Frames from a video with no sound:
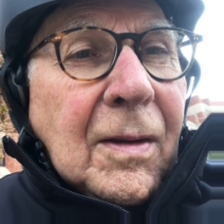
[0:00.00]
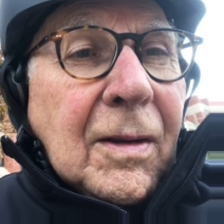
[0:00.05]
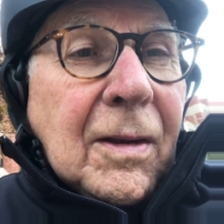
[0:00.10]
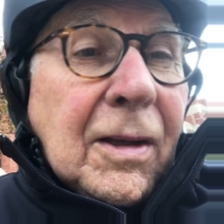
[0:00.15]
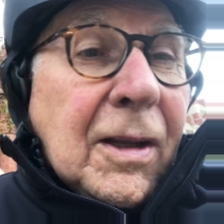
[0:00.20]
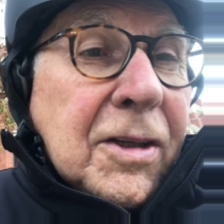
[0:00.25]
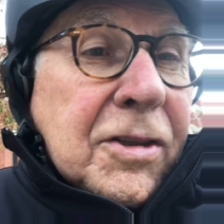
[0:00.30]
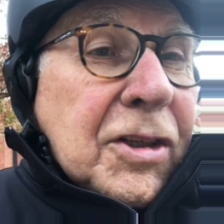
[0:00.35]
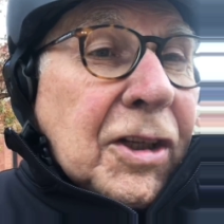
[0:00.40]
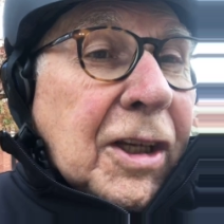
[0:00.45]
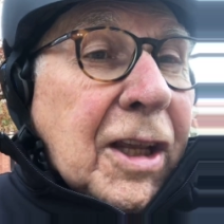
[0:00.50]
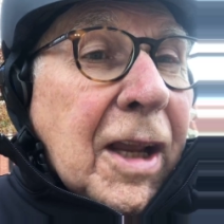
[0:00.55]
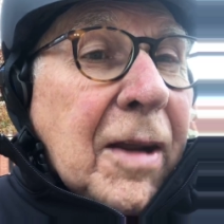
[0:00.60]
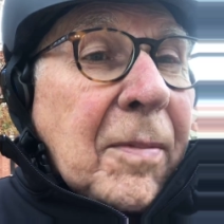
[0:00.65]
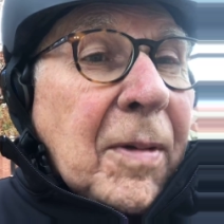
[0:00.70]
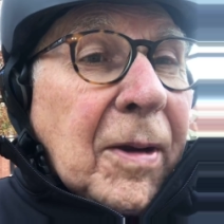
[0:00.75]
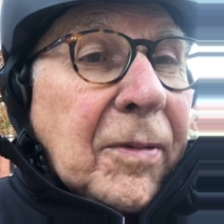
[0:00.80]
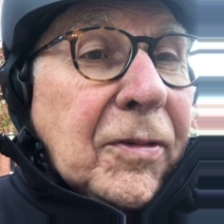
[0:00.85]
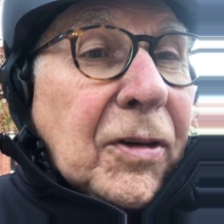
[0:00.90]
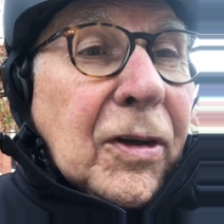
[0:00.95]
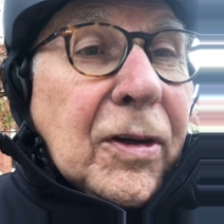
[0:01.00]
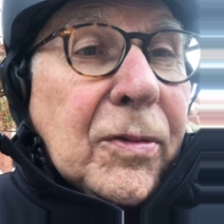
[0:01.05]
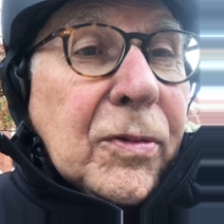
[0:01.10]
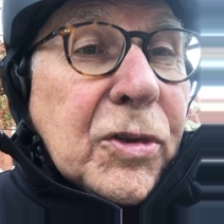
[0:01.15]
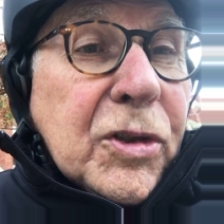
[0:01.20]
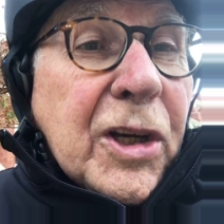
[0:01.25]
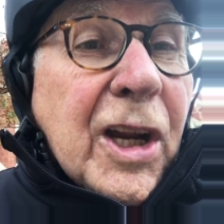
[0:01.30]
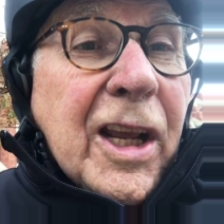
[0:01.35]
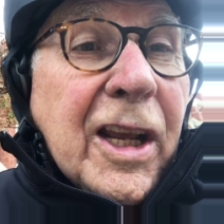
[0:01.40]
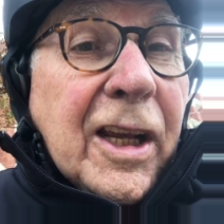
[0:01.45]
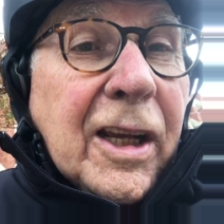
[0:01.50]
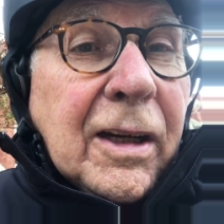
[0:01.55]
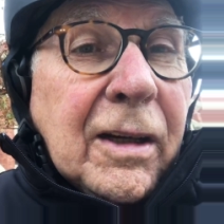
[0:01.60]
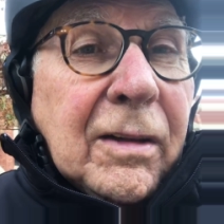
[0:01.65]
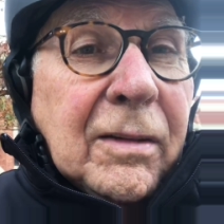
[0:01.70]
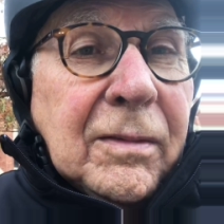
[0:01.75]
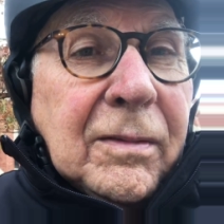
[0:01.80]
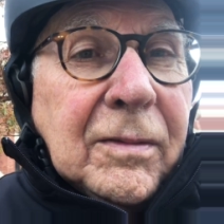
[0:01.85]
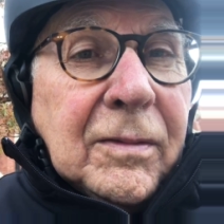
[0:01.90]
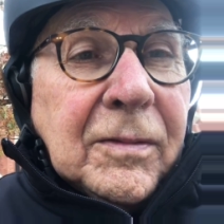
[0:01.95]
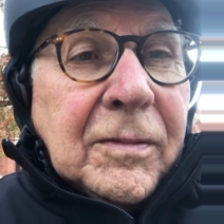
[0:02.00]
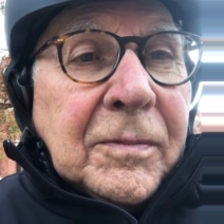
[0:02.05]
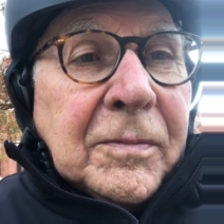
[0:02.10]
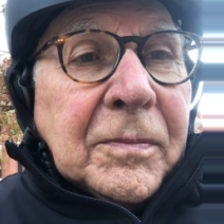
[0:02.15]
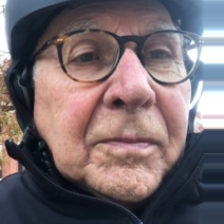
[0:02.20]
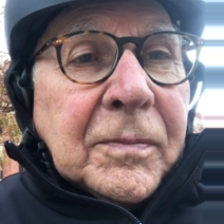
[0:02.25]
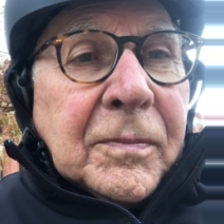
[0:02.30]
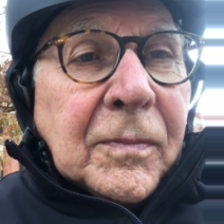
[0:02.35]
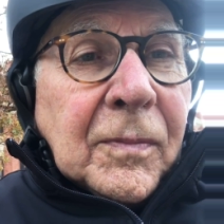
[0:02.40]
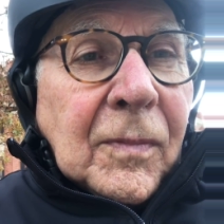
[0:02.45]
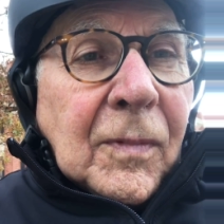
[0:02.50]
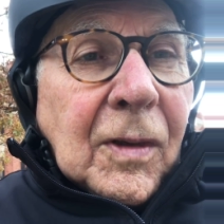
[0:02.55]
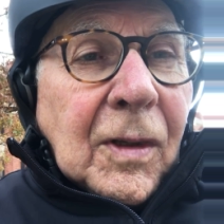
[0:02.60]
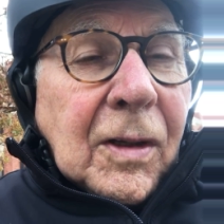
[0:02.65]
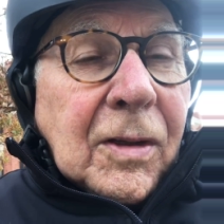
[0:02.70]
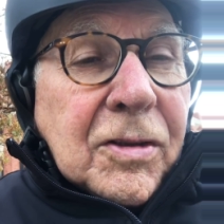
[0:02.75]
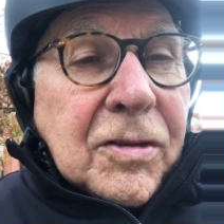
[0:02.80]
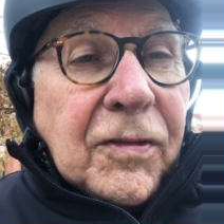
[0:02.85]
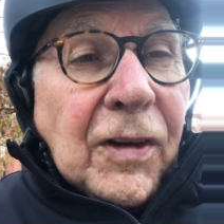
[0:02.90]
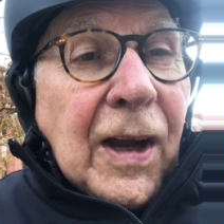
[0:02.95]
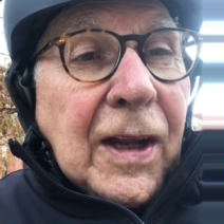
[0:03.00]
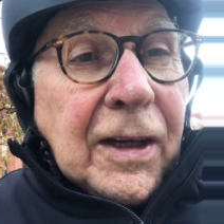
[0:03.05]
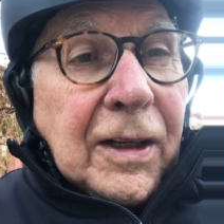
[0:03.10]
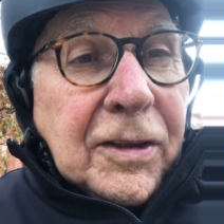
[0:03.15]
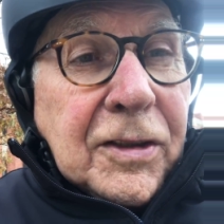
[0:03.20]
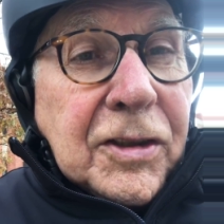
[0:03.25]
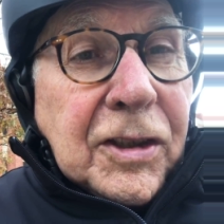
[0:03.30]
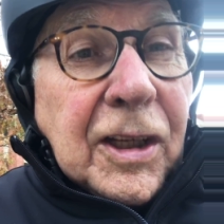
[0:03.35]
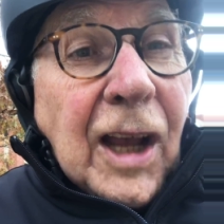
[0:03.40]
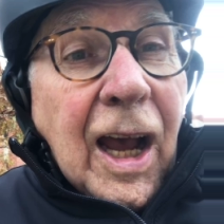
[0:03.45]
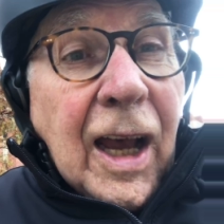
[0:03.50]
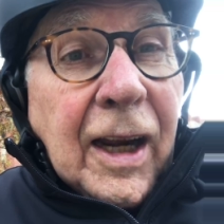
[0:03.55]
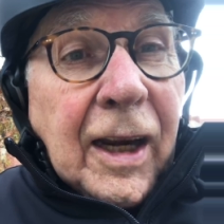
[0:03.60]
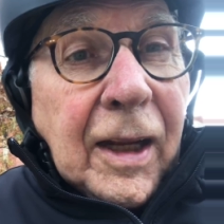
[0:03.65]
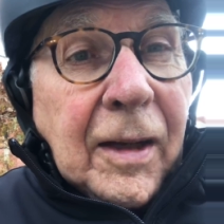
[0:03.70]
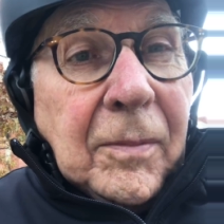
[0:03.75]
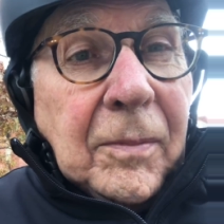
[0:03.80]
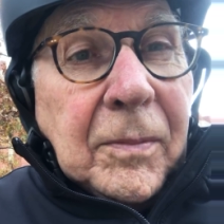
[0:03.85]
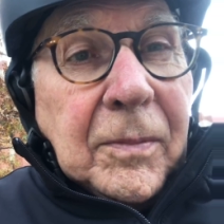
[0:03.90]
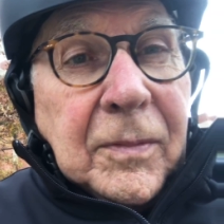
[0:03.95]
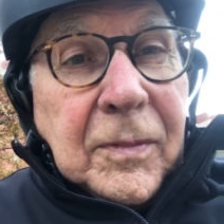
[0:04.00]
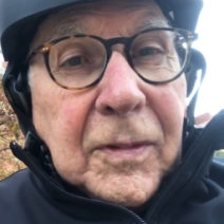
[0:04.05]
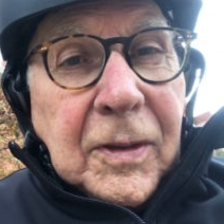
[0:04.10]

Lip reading: Guess it came after he was dead, because violence got him.